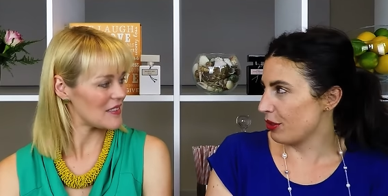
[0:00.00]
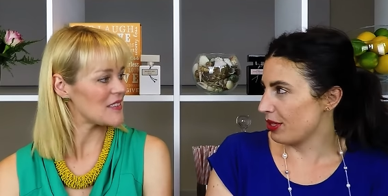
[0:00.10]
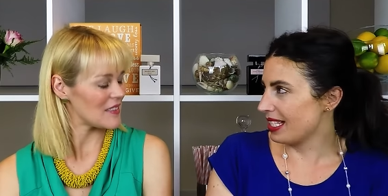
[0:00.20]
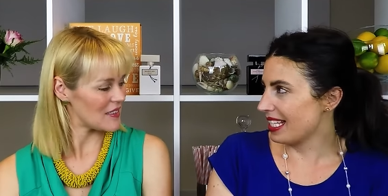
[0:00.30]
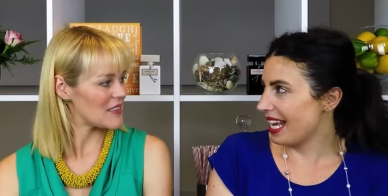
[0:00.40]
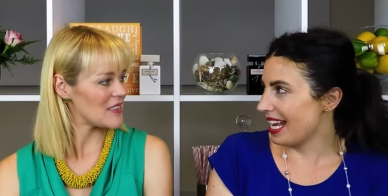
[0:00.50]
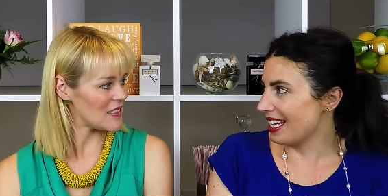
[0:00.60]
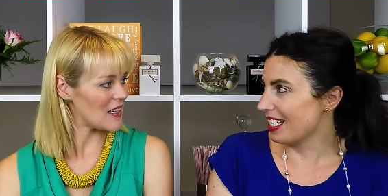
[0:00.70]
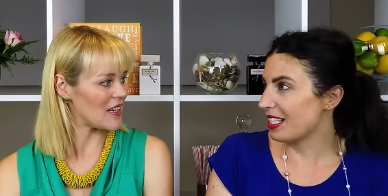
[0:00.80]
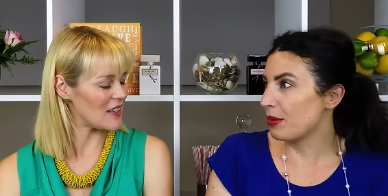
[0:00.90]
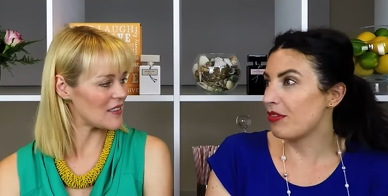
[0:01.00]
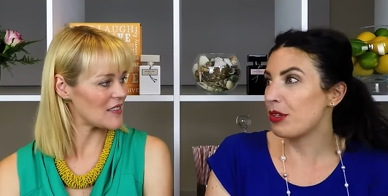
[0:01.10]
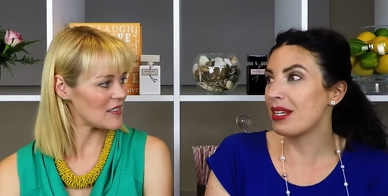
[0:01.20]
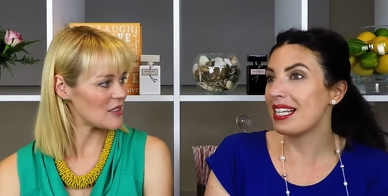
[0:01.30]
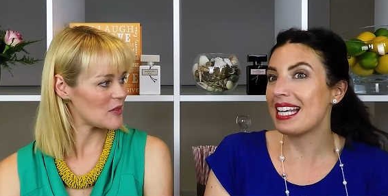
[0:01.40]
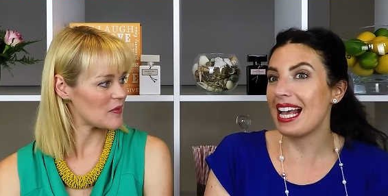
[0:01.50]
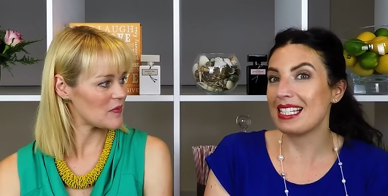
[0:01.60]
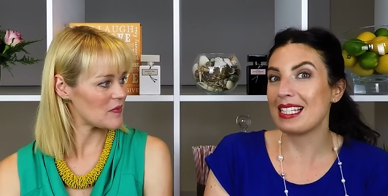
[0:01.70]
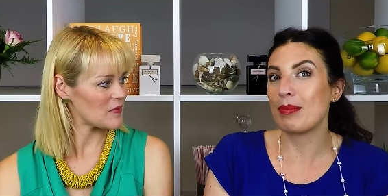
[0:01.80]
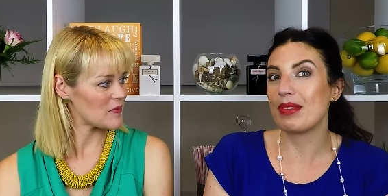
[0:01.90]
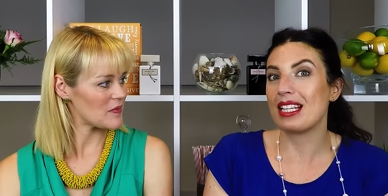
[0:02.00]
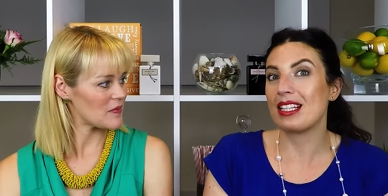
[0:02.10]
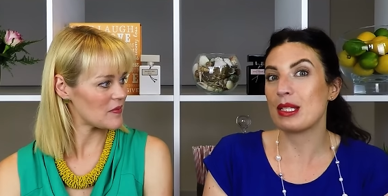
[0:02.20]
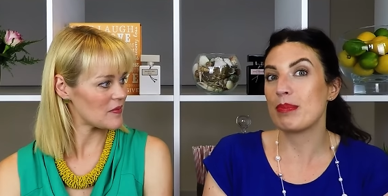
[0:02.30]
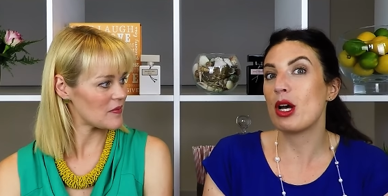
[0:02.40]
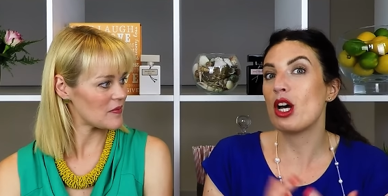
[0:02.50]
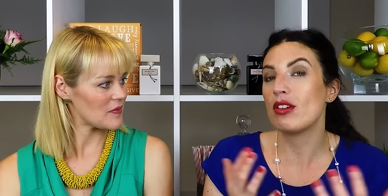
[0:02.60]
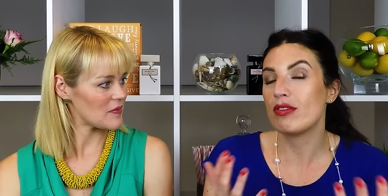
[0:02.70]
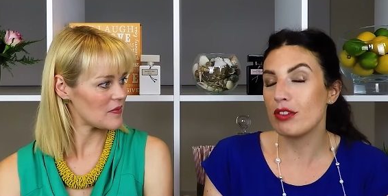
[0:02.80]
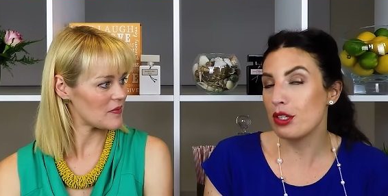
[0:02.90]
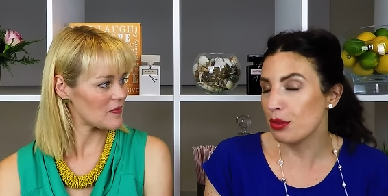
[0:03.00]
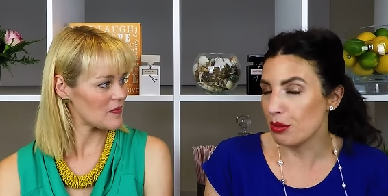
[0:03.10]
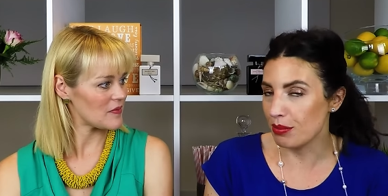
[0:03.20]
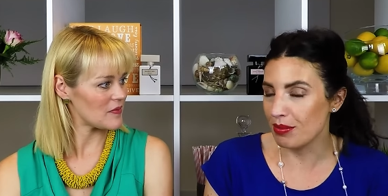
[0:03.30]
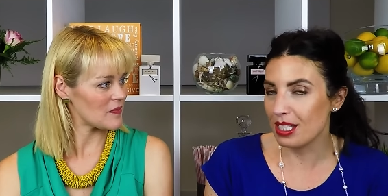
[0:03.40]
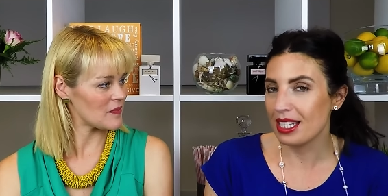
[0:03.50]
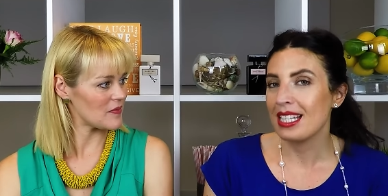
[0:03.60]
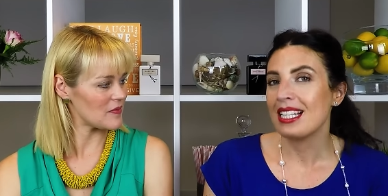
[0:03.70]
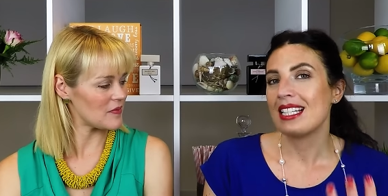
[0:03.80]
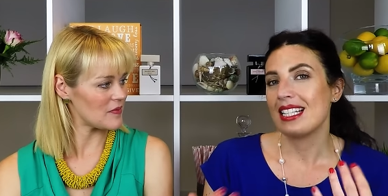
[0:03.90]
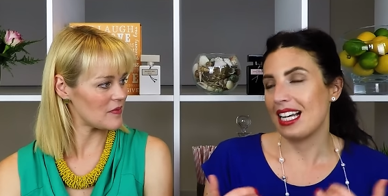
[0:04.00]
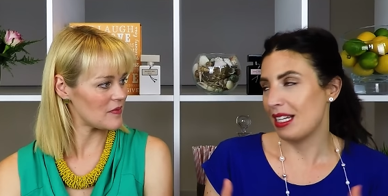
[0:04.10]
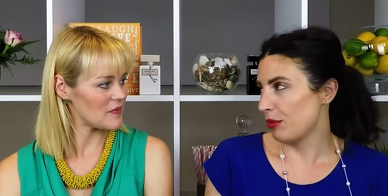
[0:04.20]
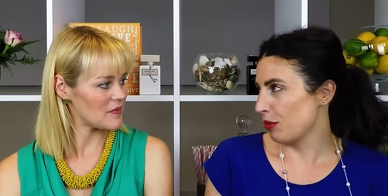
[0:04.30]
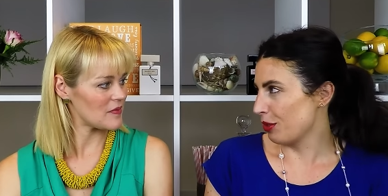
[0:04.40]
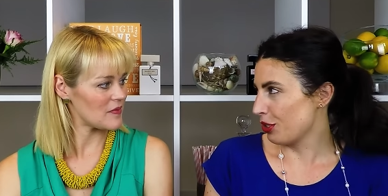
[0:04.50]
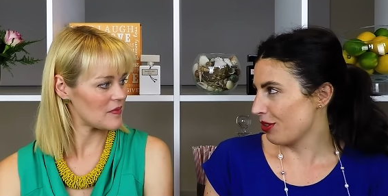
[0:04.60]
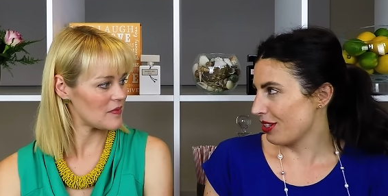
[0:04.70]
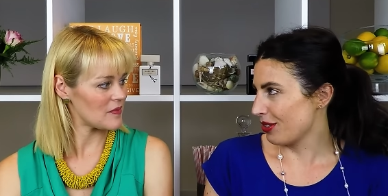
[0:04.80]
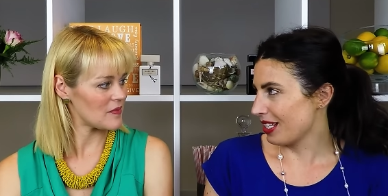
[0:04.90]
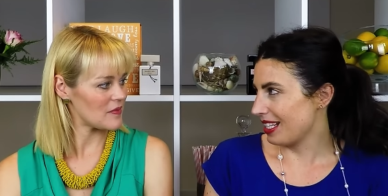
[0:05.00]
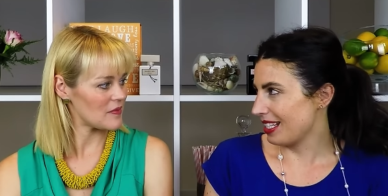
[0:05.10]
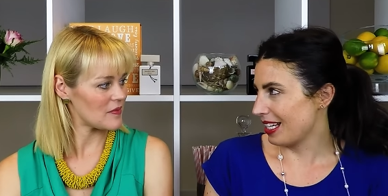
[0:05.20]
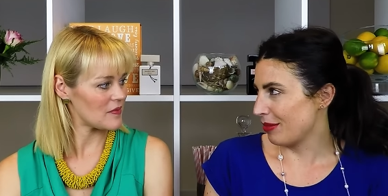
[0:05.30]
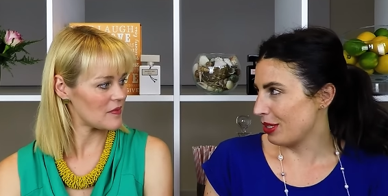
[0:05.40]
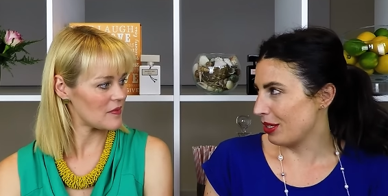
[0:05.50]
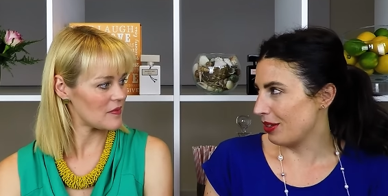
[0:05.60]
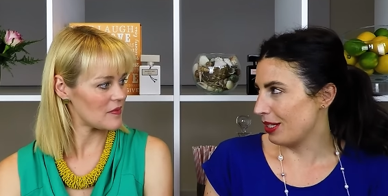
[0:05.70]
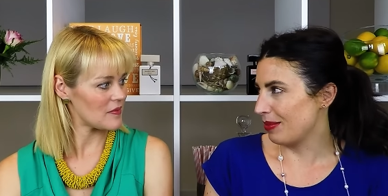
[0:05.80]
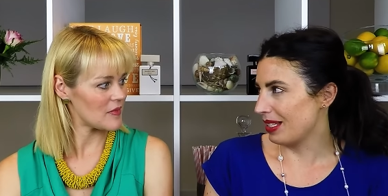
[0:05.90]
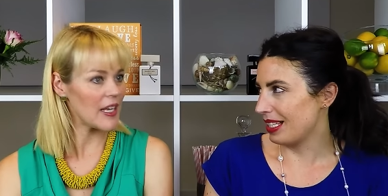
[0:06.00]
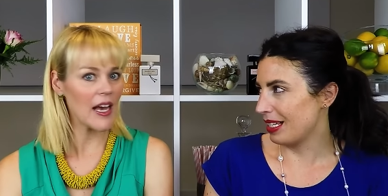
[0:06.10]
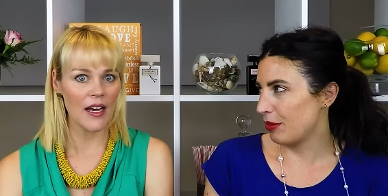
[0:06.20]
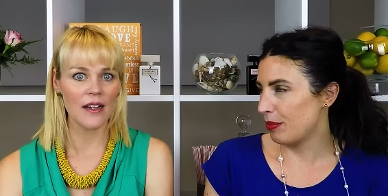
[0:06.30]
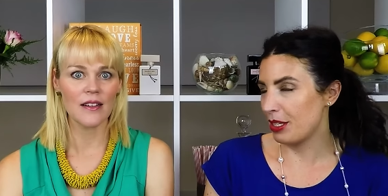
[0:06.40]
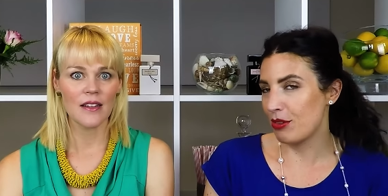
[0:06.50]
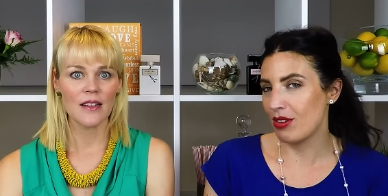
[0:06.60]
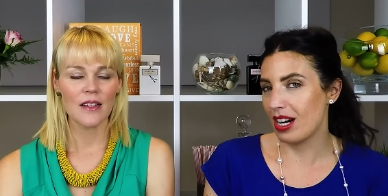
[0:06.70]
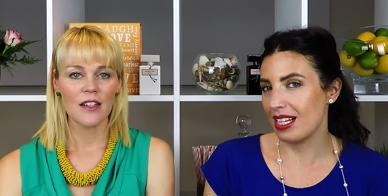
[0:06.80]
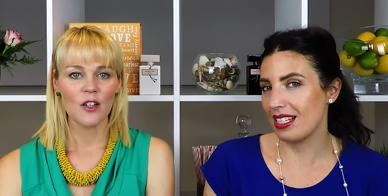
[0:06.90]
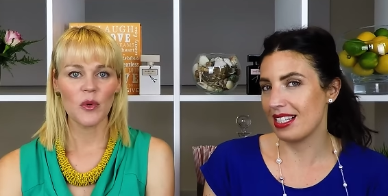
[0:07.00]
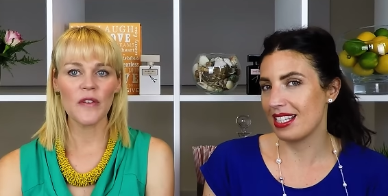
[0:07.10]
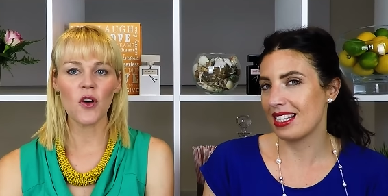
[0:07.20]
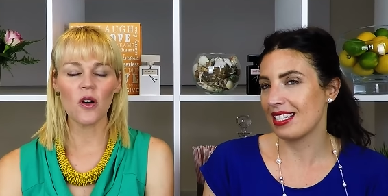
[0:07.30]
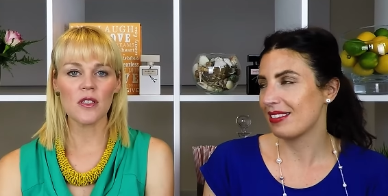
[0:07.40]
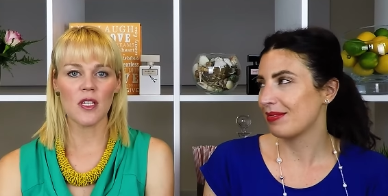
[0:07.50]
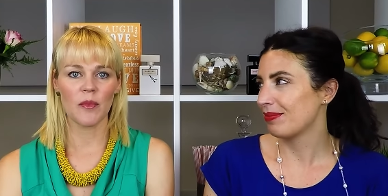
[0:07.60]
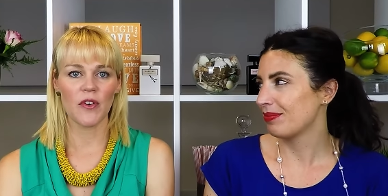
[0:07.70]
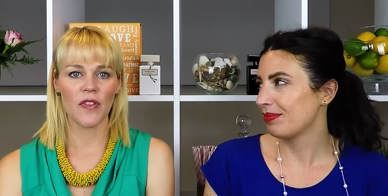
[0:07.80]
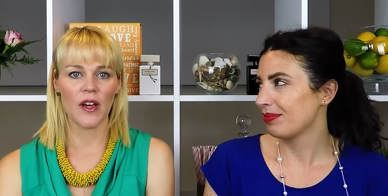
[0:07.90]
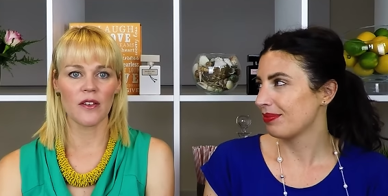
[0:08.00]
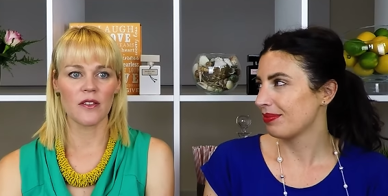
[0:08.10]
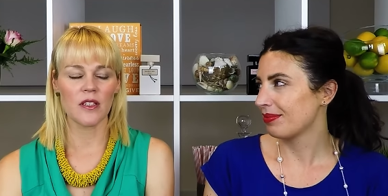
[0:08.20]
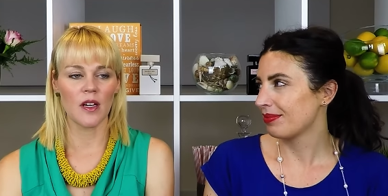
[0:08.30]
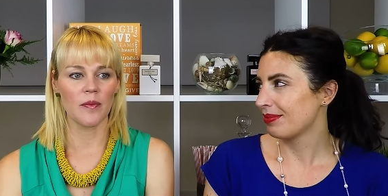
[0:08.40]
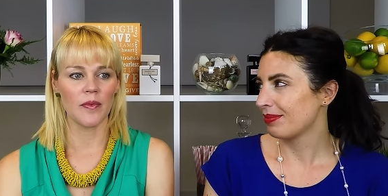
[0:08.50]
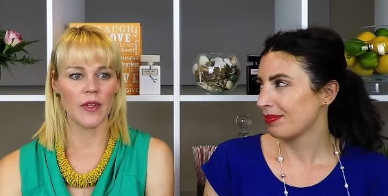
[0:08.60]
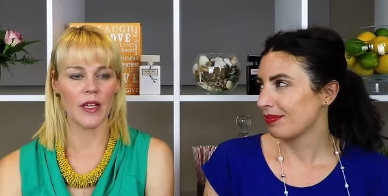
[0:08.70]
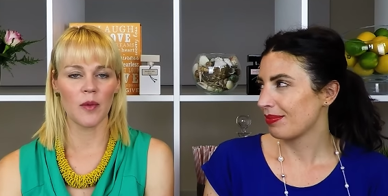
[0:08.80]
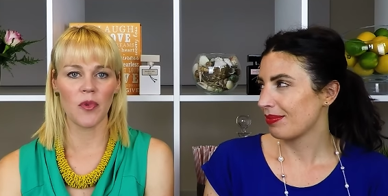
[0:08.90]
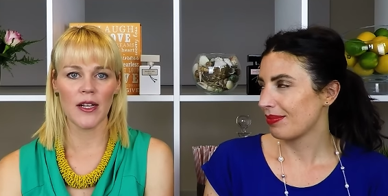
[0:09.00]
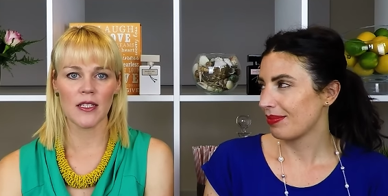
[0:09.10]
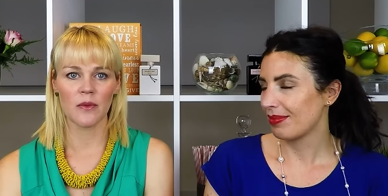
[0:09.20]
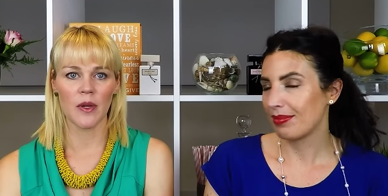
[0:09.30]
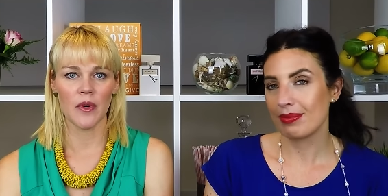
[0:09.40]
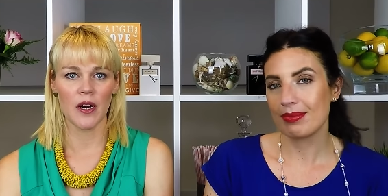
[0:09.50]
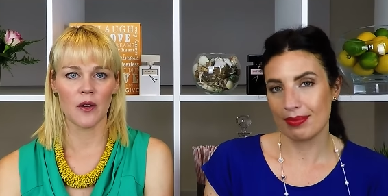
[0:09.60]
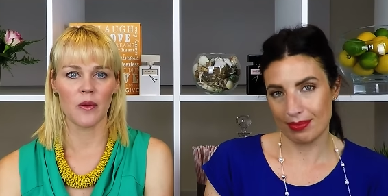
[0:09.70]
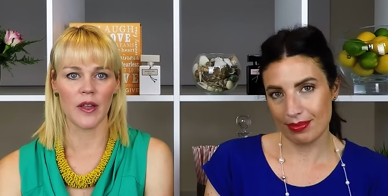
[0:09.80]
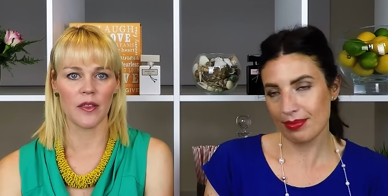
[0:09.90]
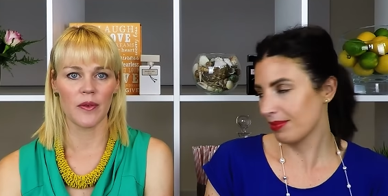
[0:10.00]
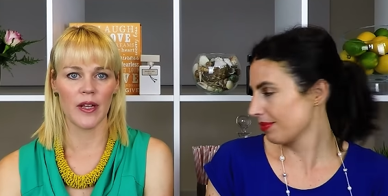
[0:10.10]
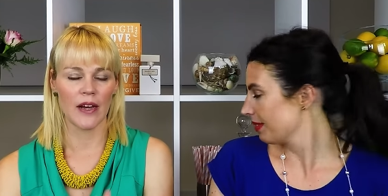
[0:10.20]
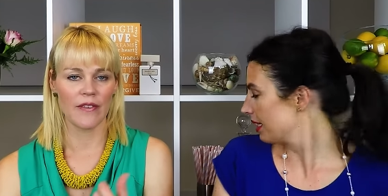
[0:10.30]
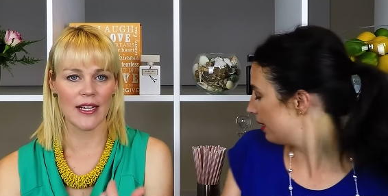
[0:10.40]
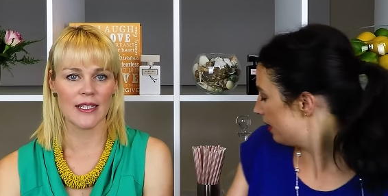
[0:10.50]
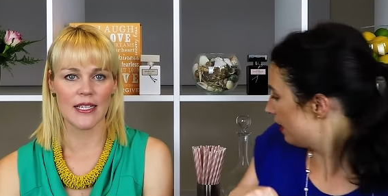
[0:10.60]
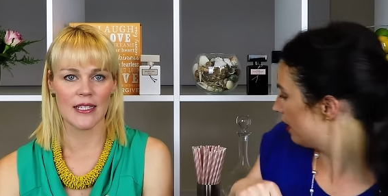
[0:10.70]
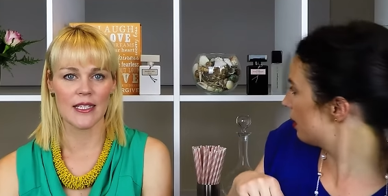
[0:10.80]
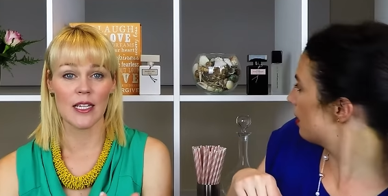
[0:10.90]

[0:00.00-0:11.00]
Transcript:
Speaker 1: for your skin. Yeah. So if you can get something that's perfumed mm. and more moisturise your skin at the same
Speaker 2: time, then yeah. that would be great. We've got some of those um, in the brands that we work with. Mm. We have access to